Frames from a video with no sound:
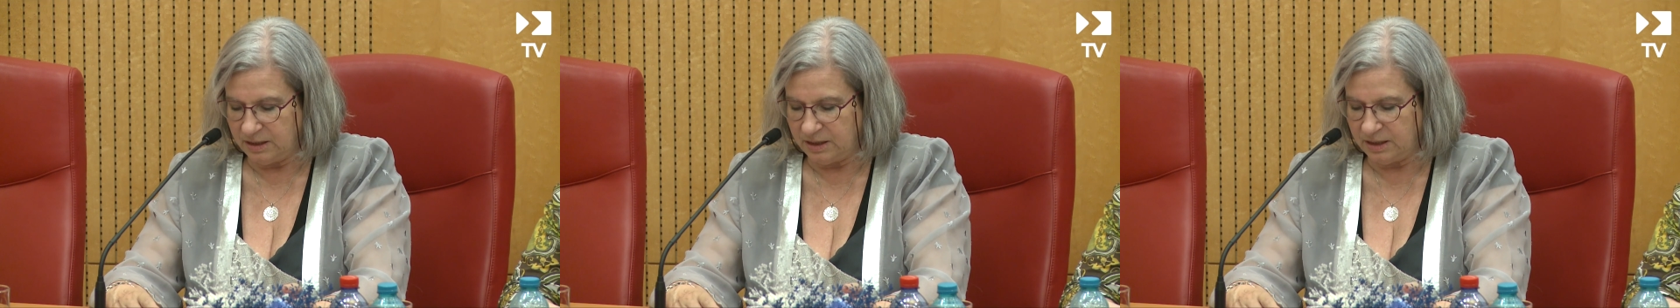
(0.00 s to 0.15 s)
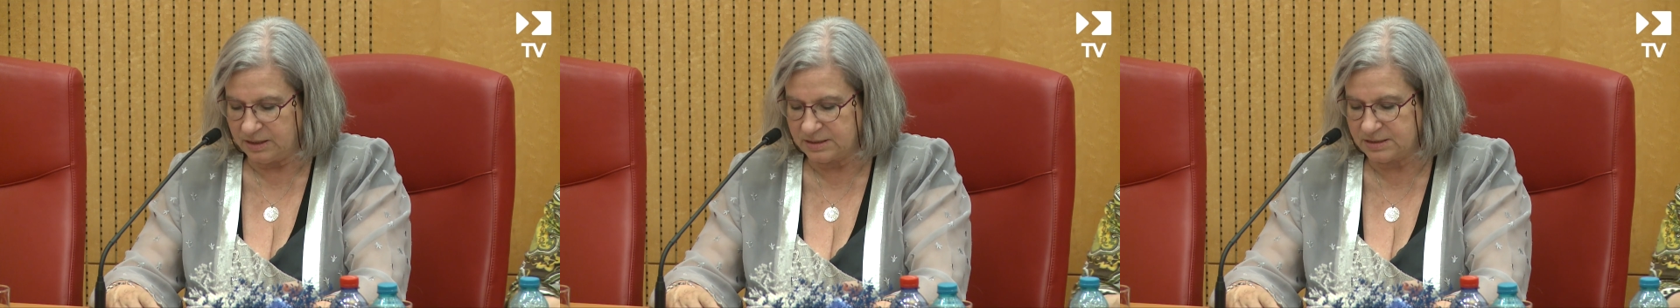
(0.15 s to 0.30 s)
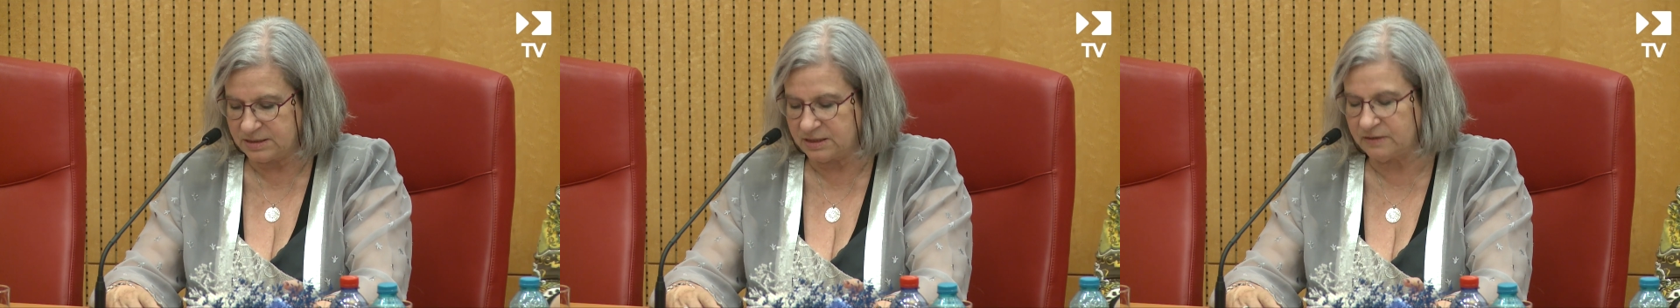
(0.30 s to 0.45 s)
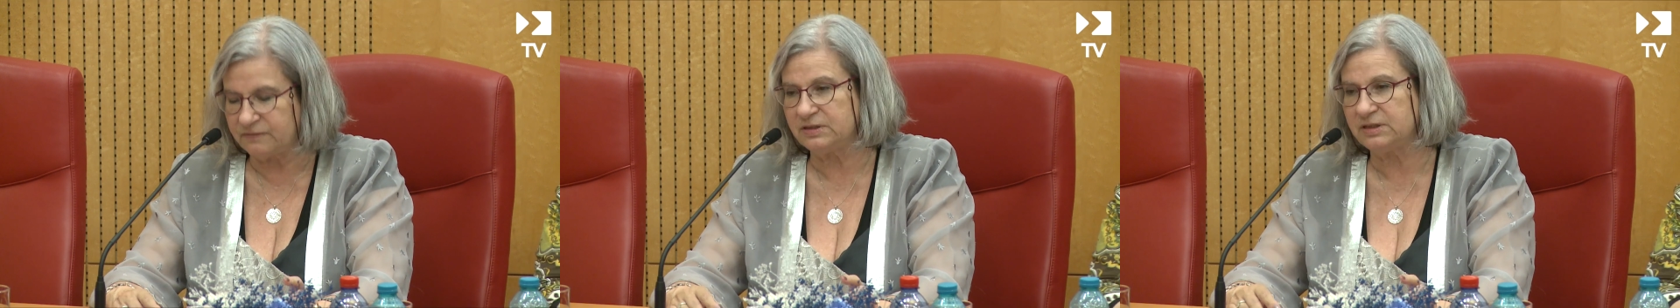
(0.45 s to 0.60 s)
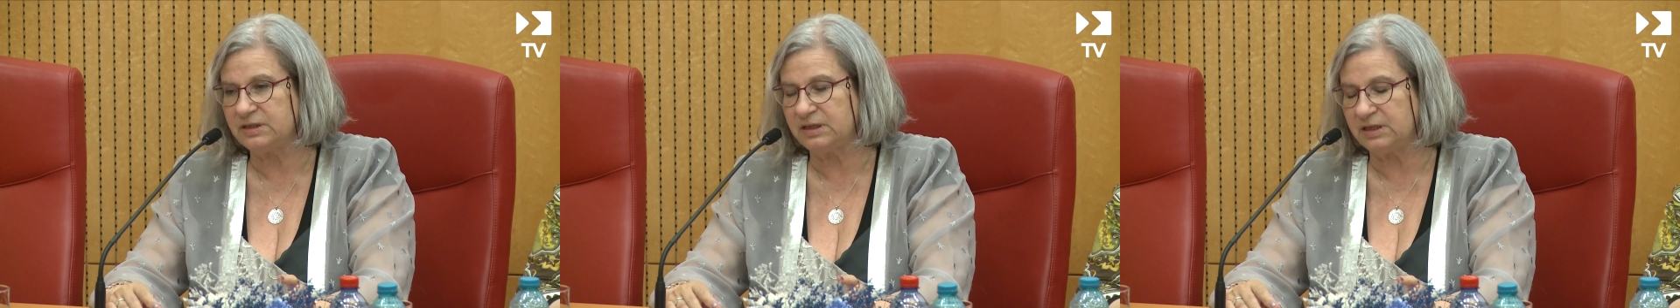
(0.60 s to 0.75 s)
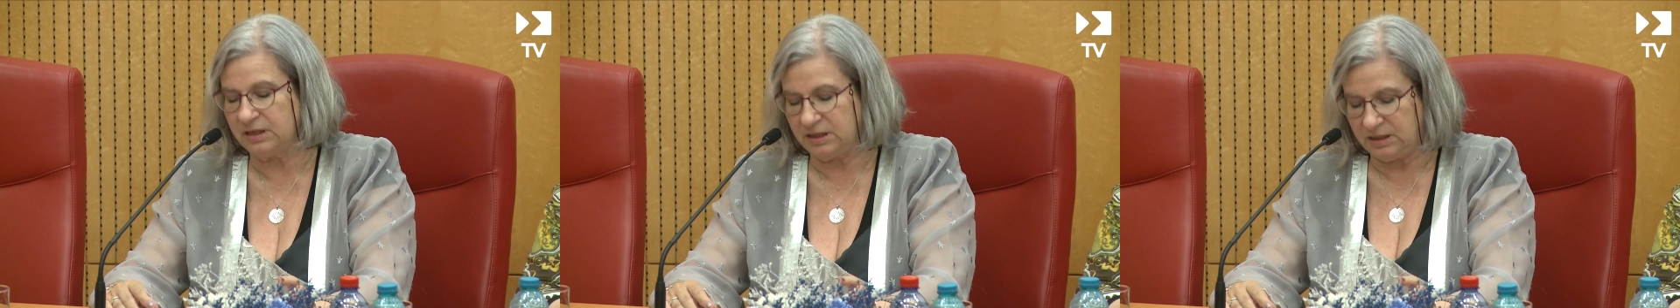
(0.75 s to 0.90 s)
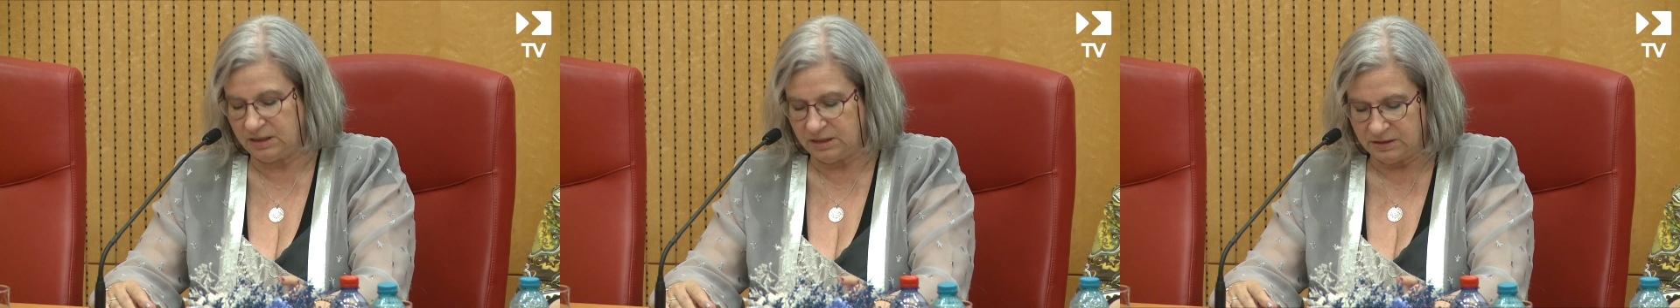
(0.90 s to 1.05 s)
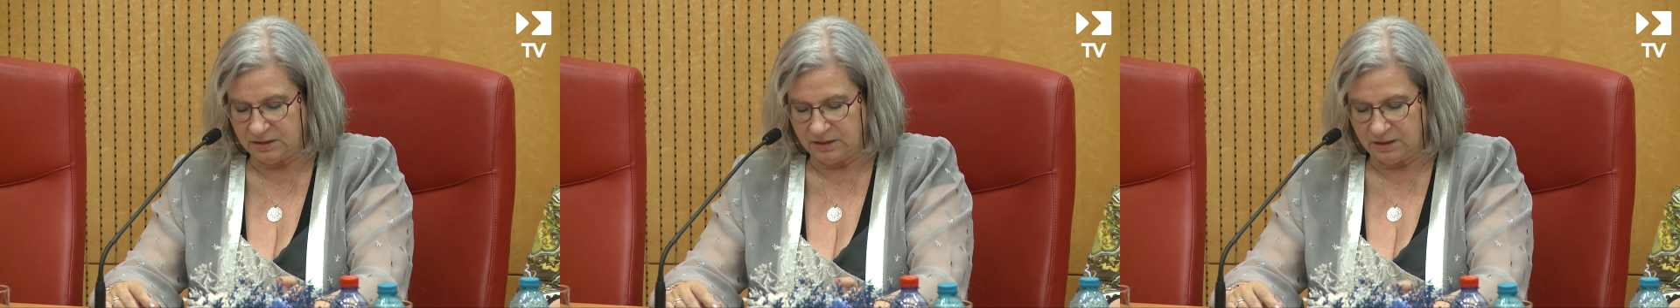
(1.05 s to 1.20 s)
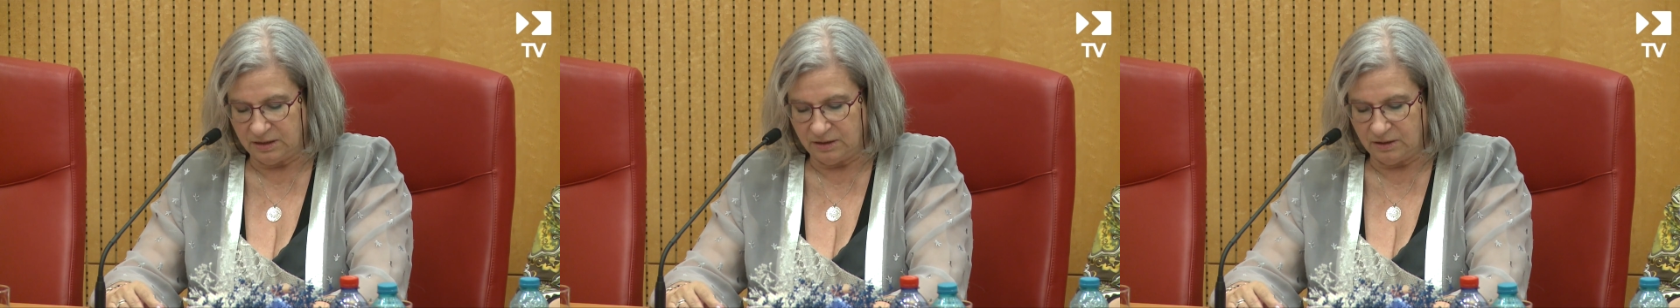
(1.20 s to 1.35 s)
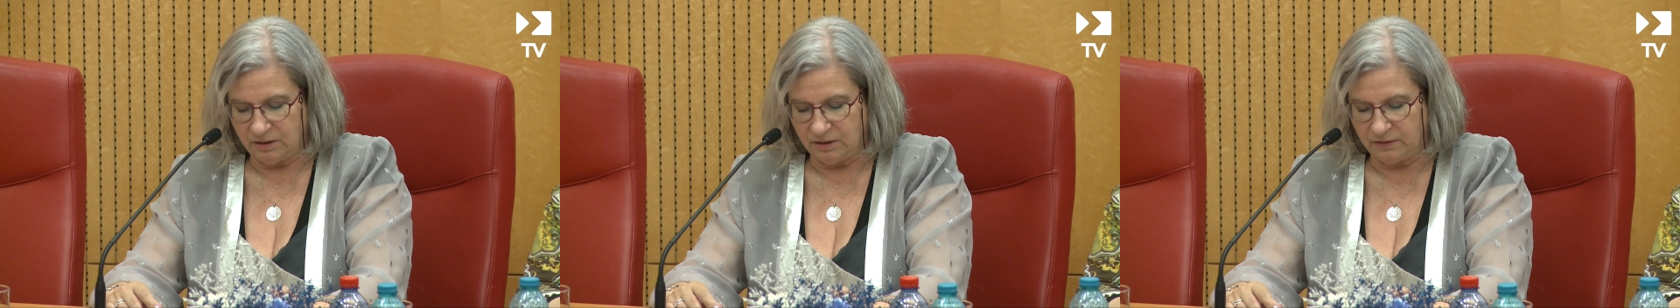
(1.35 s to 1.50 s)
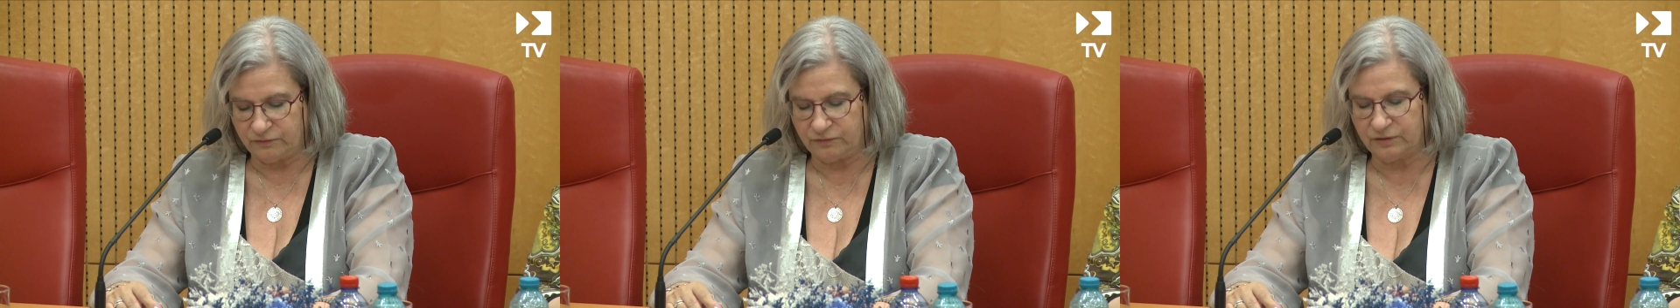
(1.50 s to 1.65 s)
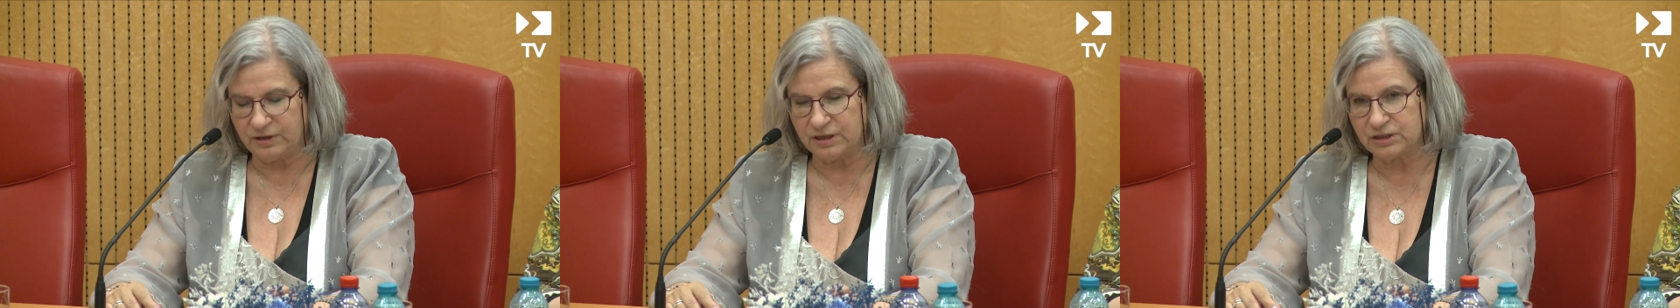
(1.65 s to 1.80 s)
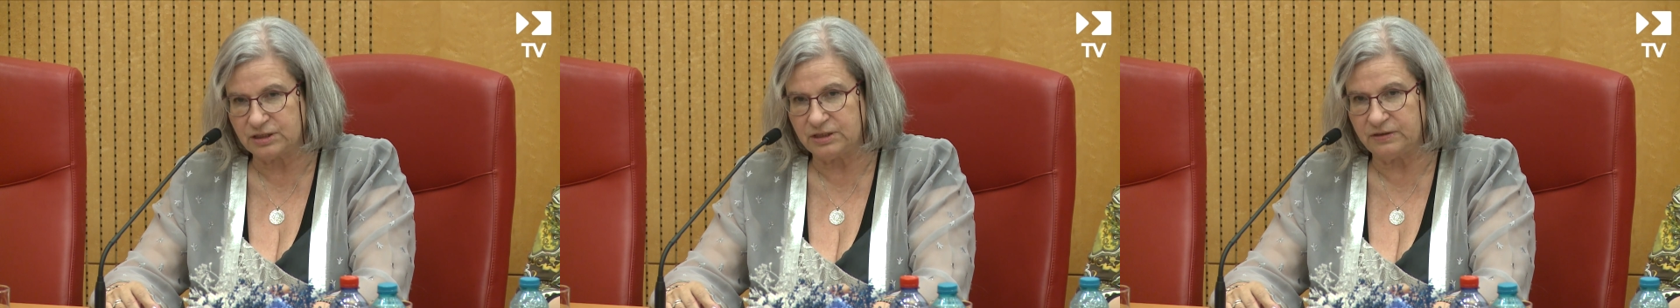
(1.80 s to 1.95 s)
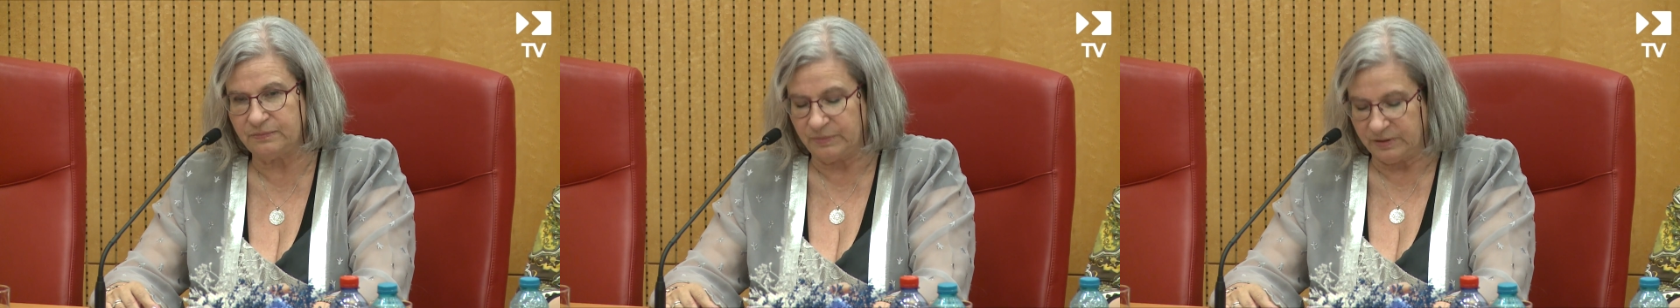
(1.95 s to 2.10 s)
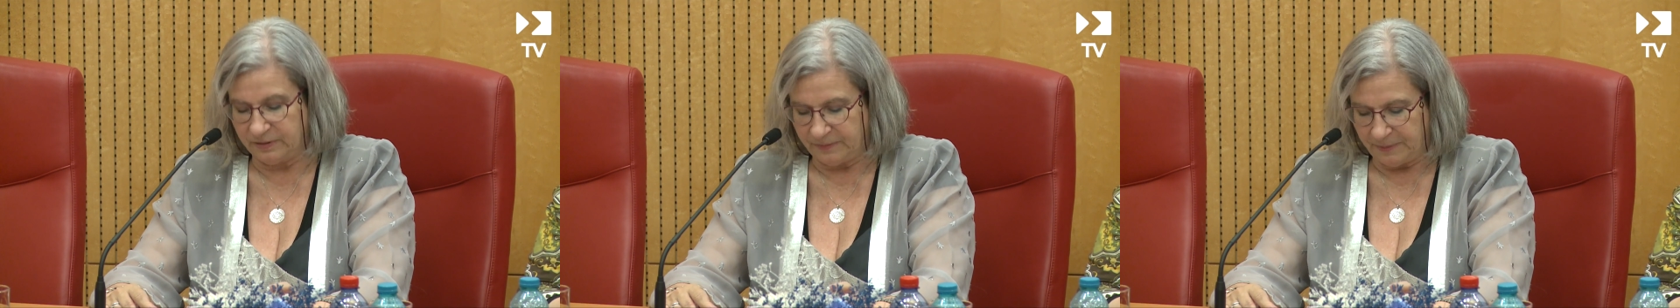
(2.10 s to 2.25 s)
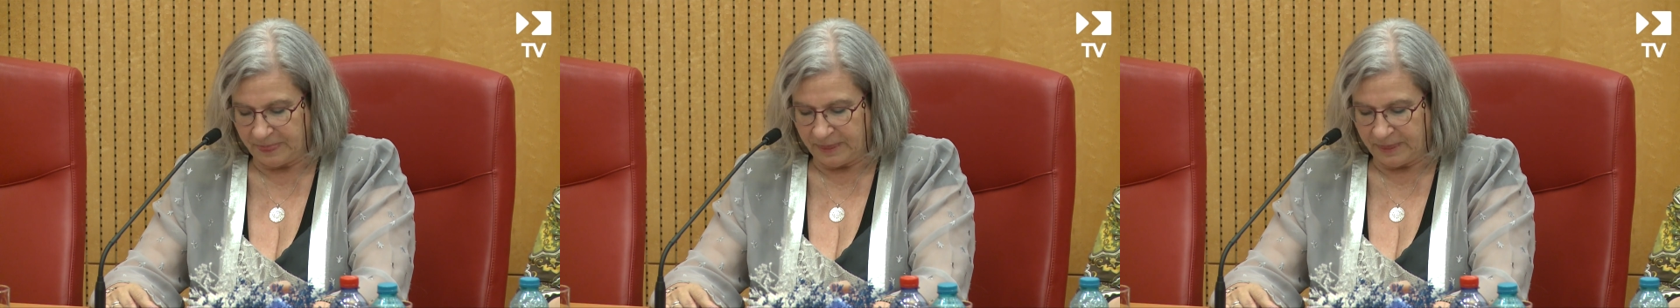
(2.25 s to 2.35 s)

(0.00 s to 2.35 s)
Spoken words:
and 7 decades of friendship